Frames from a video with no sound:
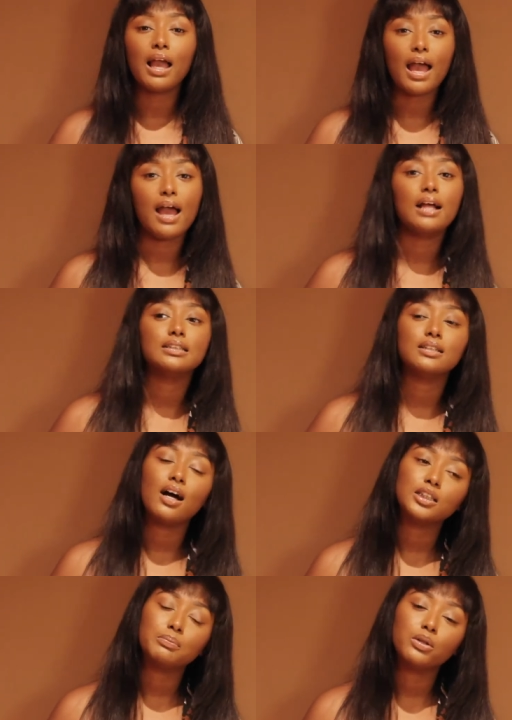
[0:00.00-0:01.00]
As an
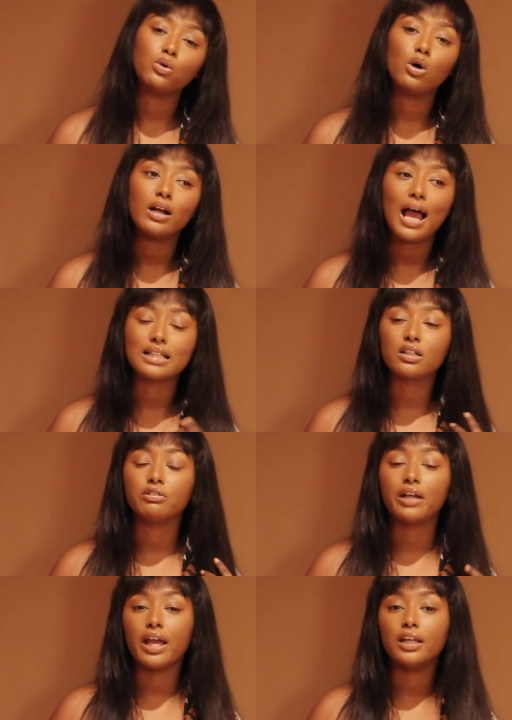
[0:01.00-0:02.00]
entrepreneur, as a
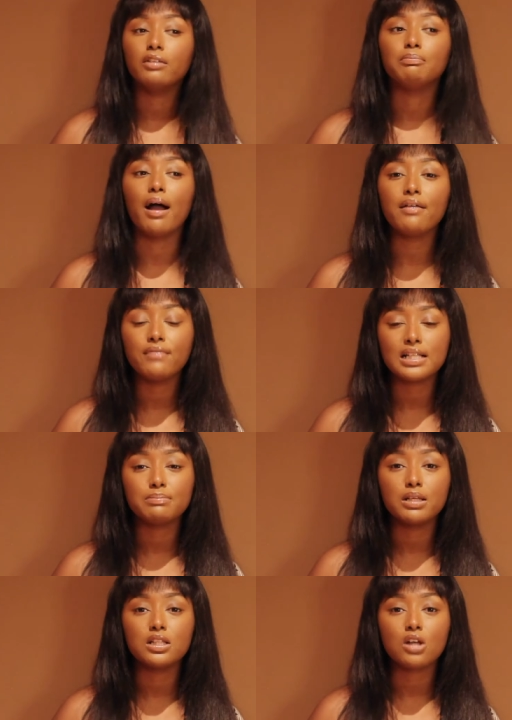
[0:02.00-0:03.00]
creative, my
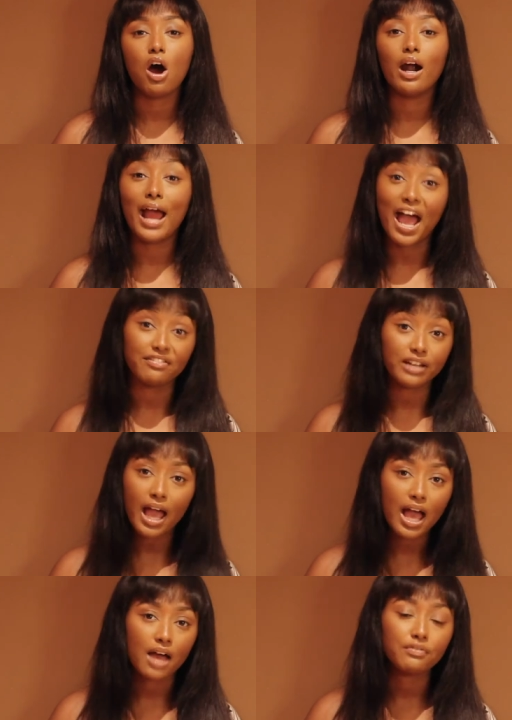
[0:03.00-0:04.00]
investments are half and
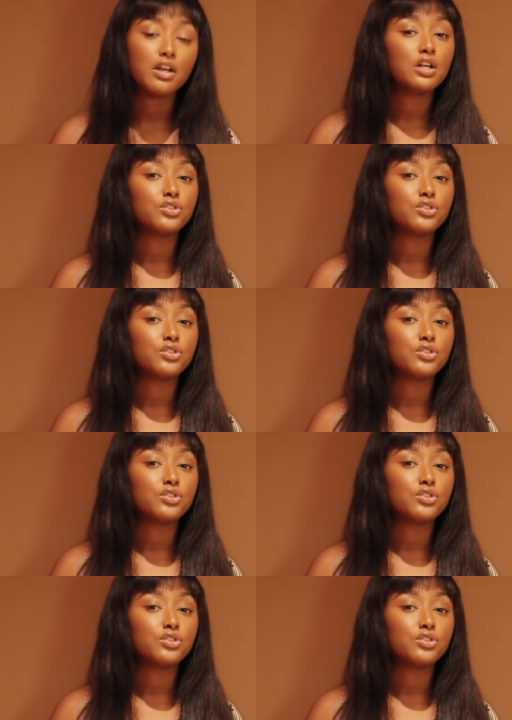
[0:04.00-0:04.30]
half.